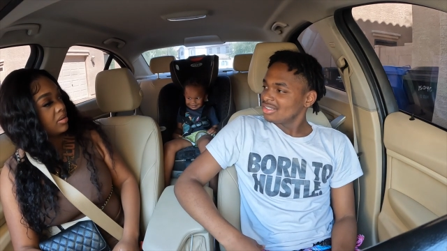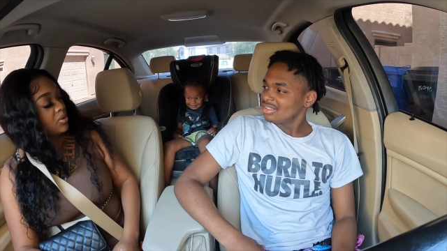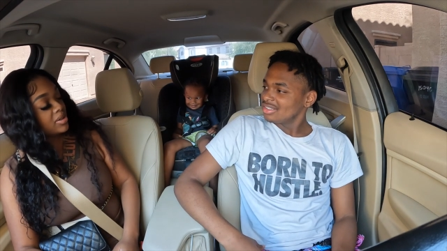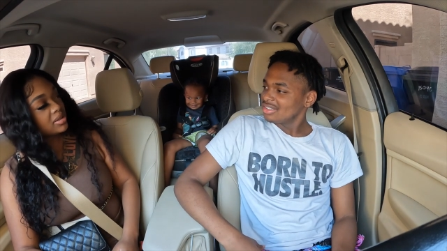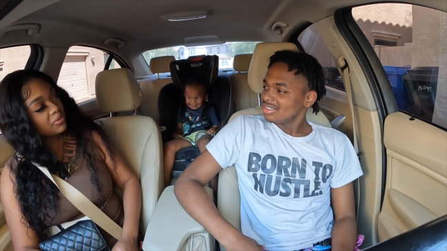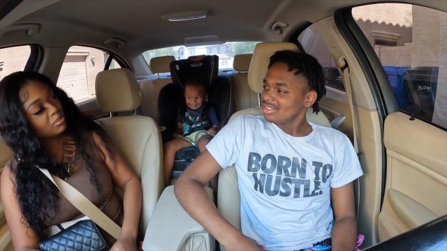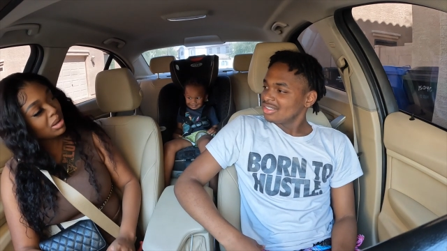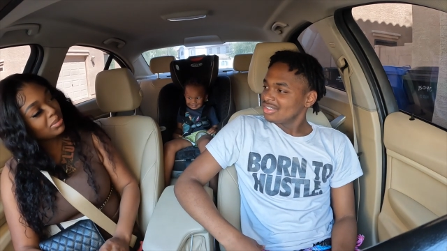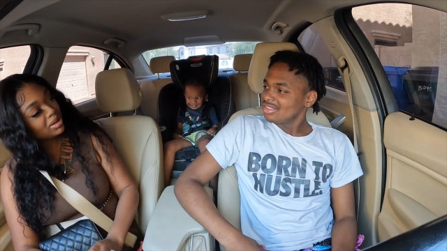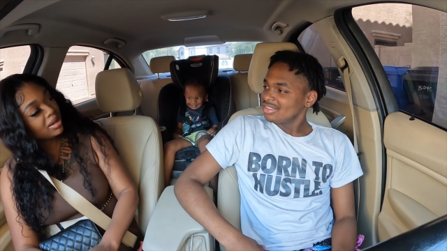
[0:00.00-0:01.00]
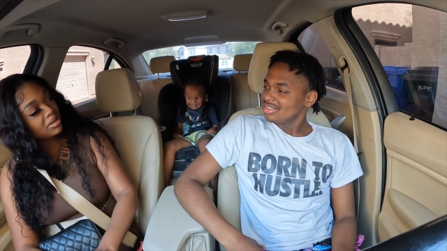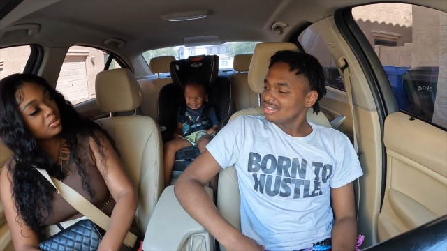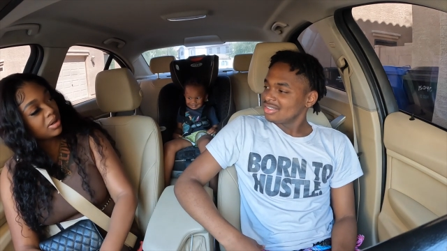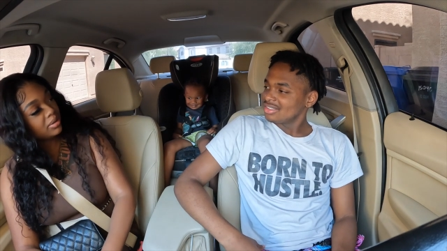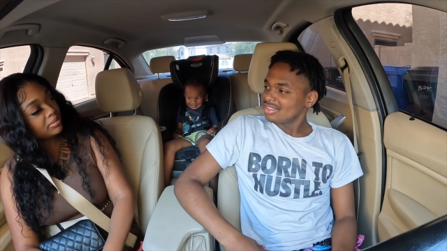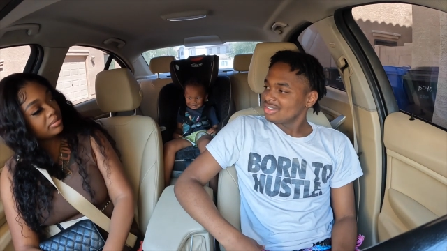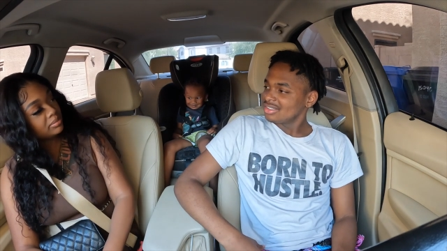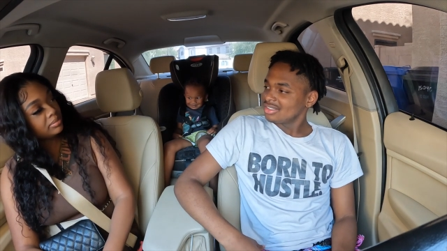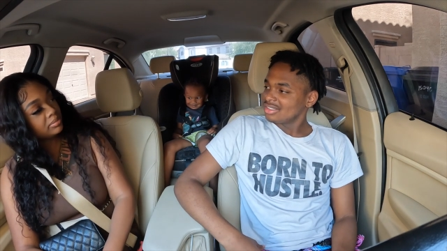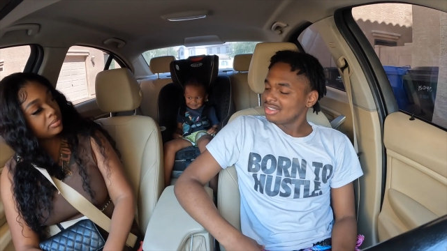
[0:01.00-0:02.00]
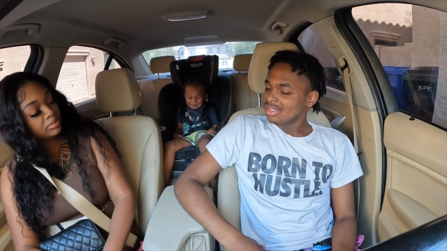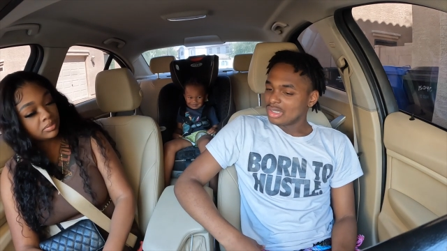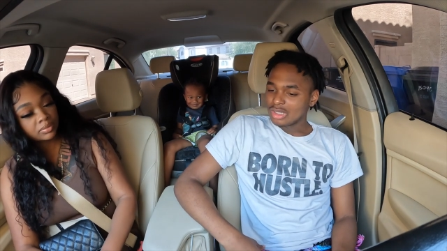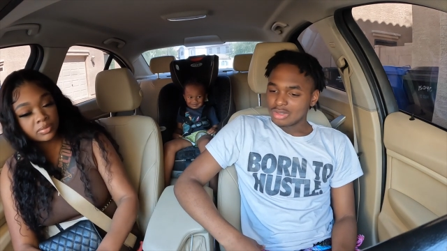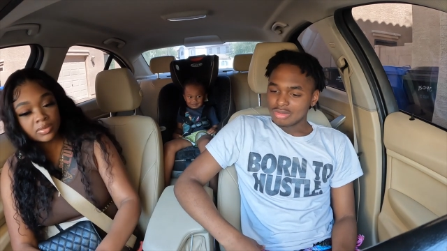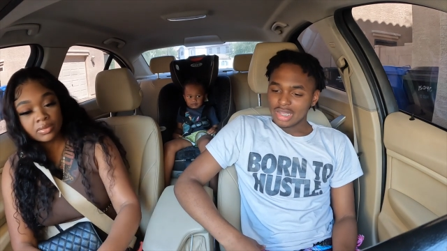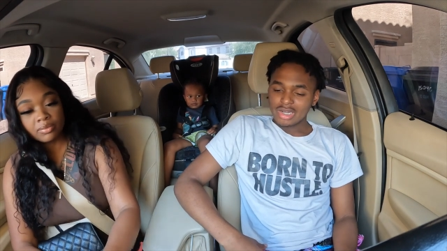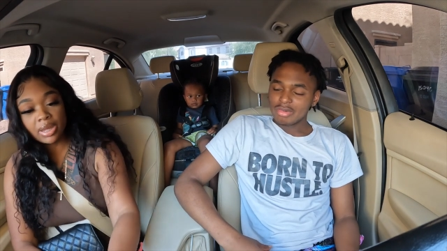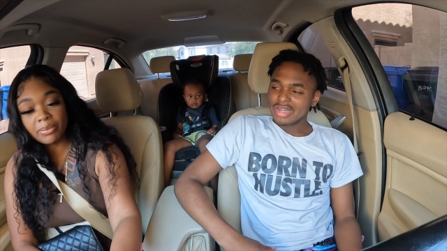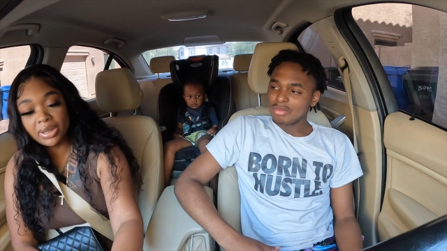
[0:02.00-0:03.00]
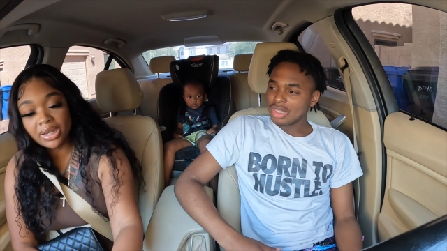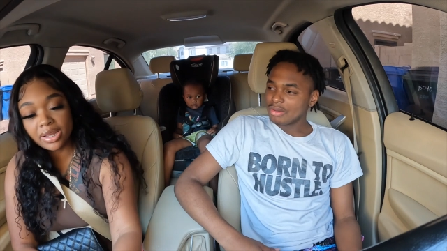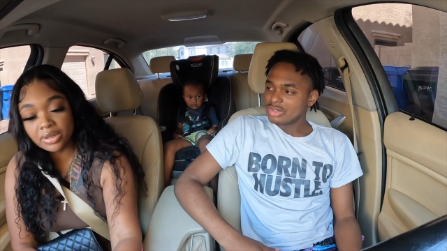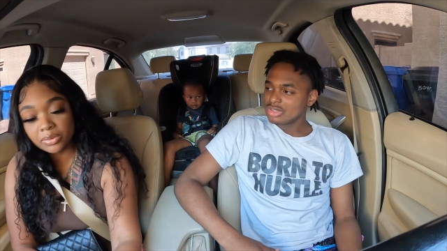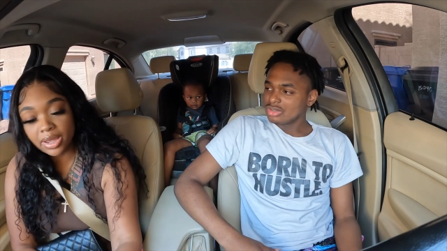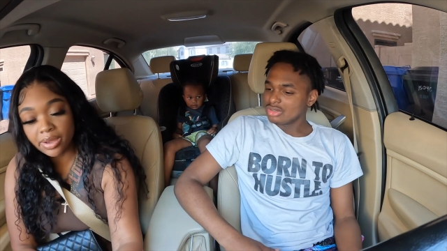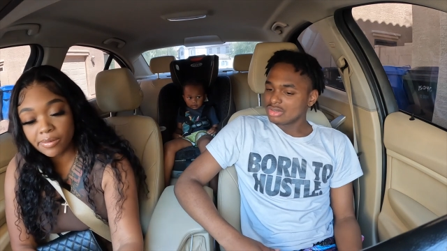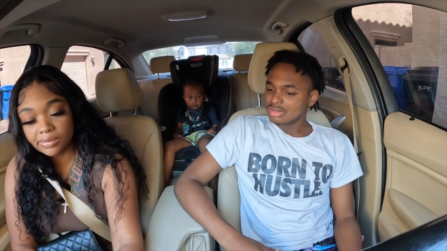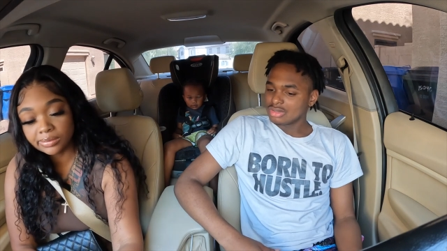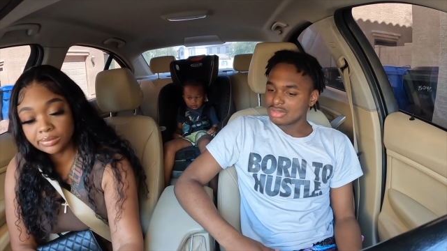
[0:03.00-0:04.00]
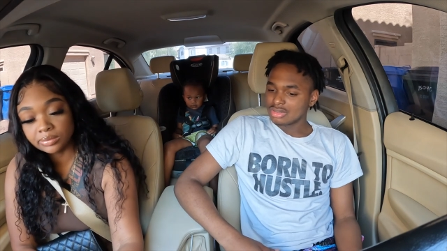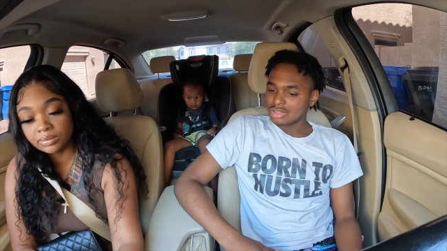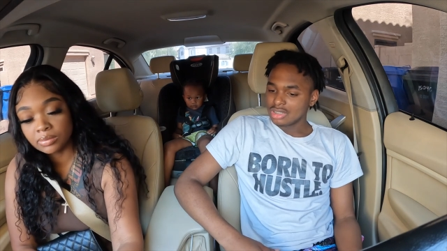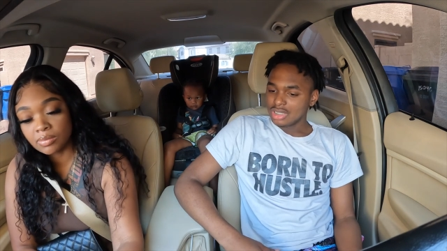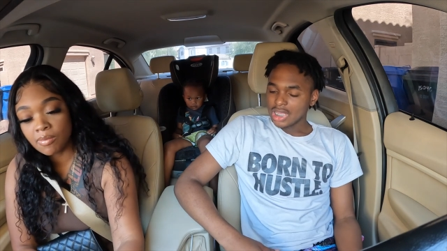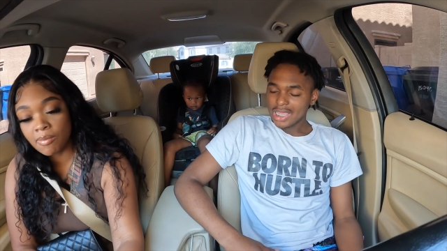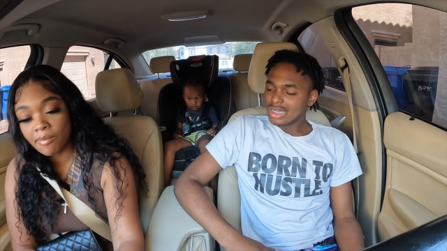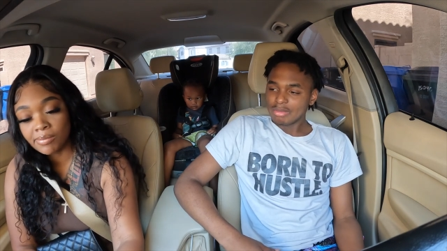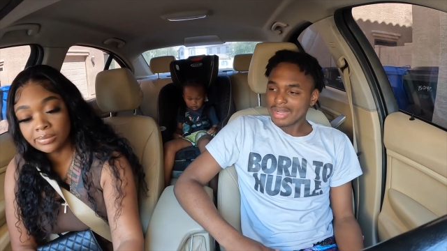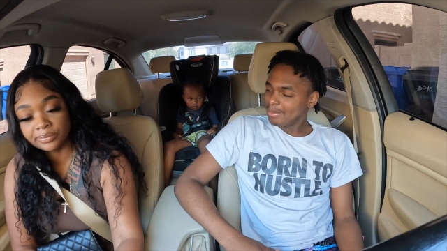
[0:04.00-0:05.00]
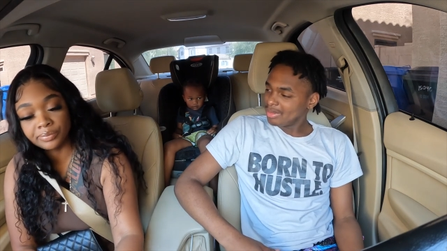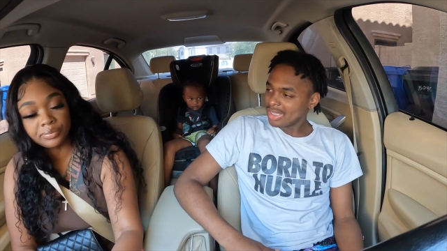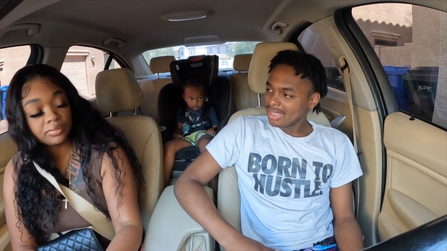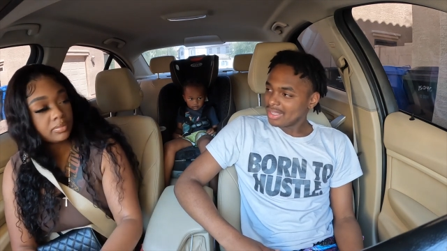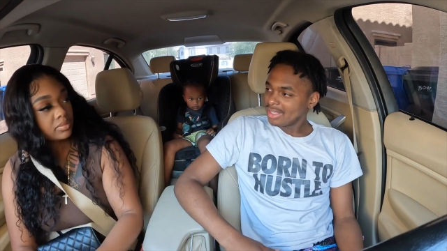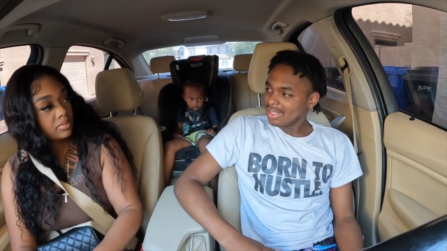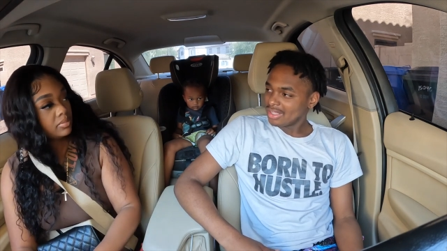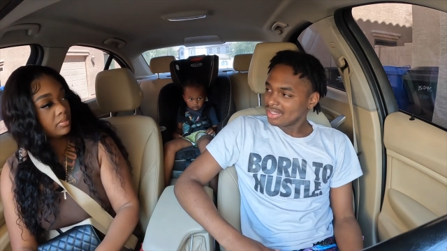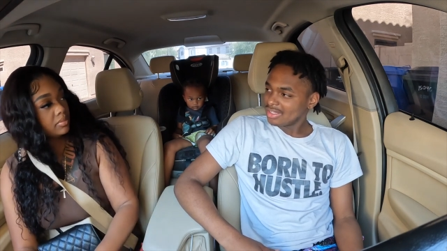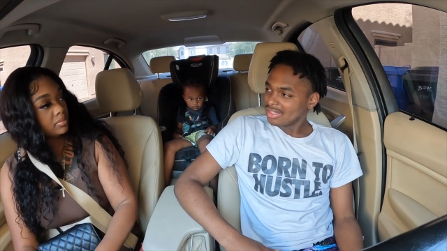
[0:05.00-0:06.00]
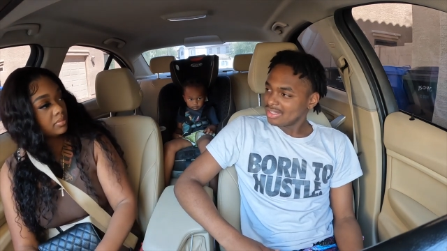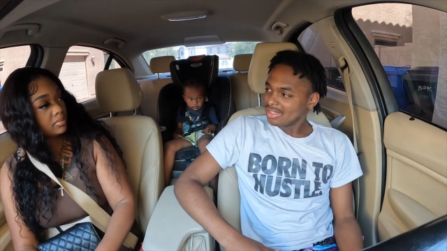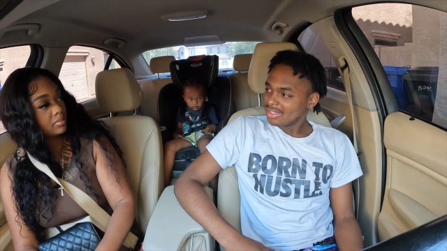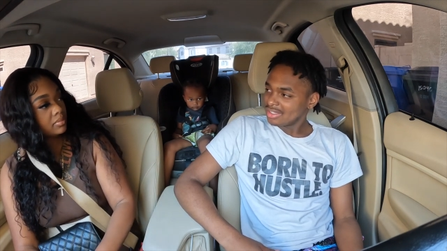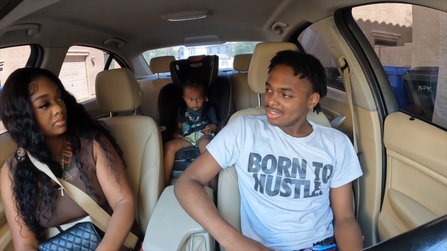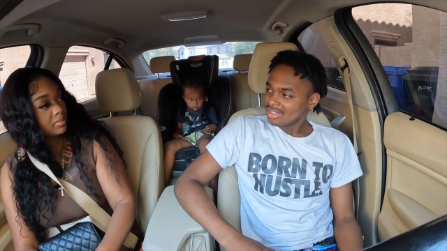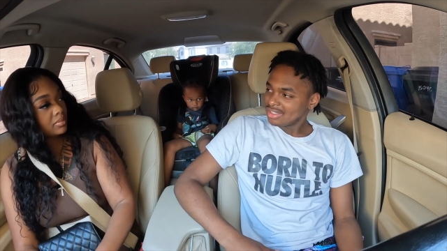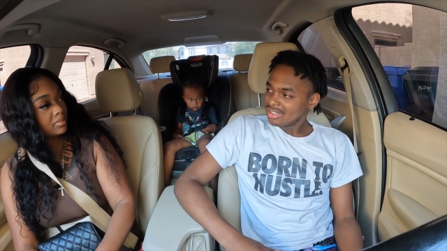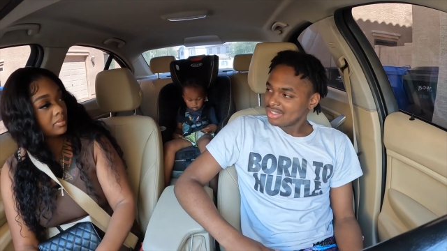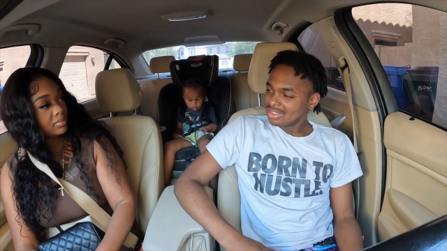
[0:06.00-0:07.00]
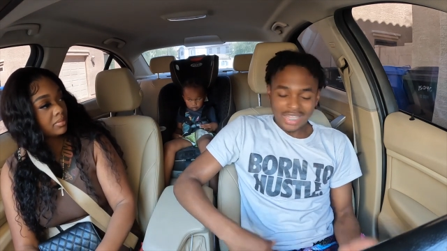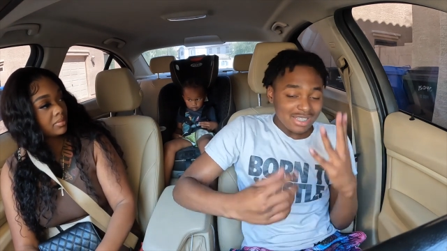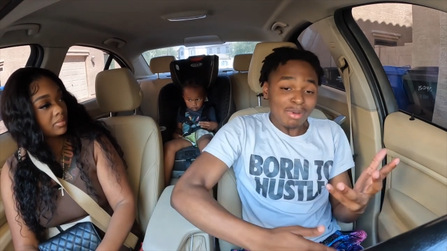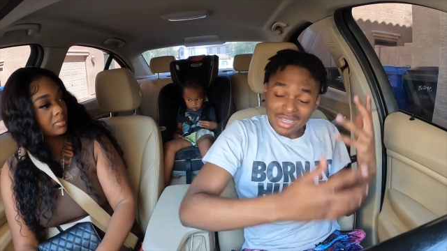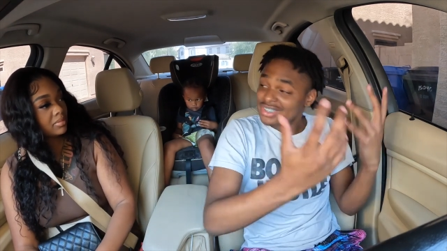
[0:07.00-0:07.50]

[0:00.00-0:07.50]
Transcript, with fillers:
Speaker 1: Christopher, let me knock you out.
Speaker 2: let me knock you, you out. Ain't nobody playing. That's my